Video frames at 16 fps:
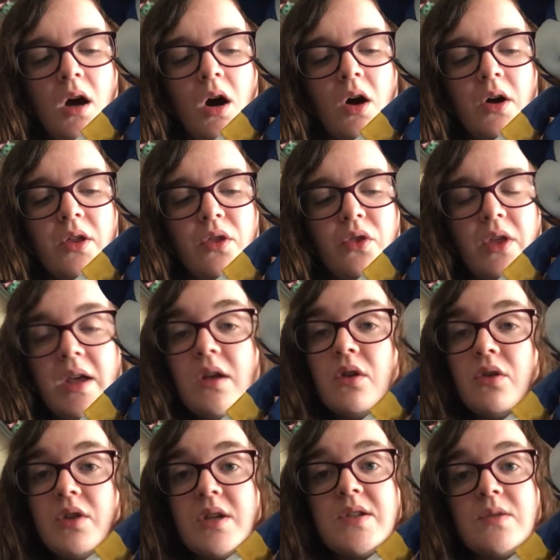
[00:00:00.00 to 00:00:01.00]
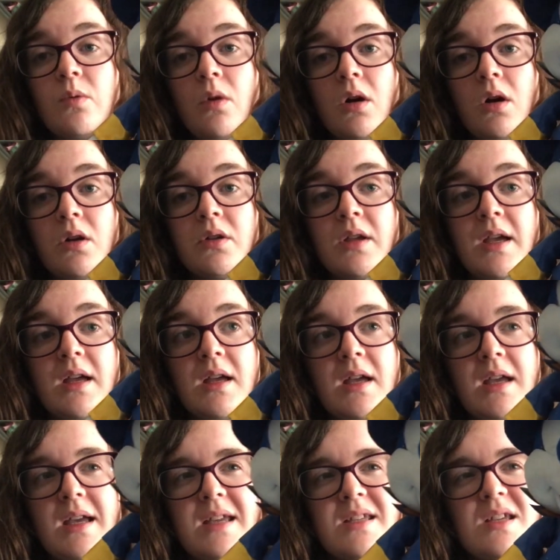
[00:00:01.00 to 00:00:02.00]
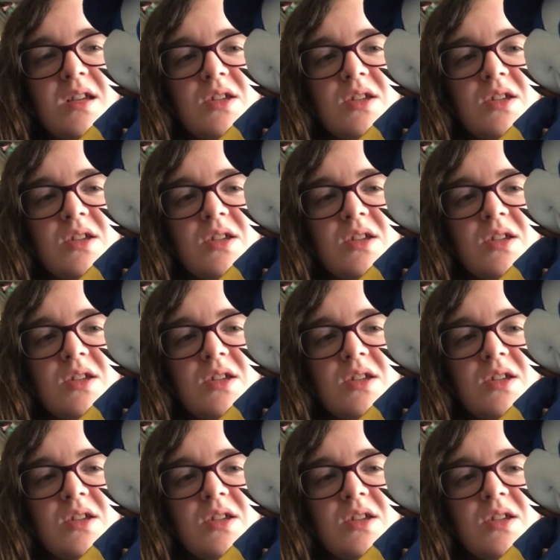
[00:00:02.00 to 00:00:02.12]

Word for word: I think this one is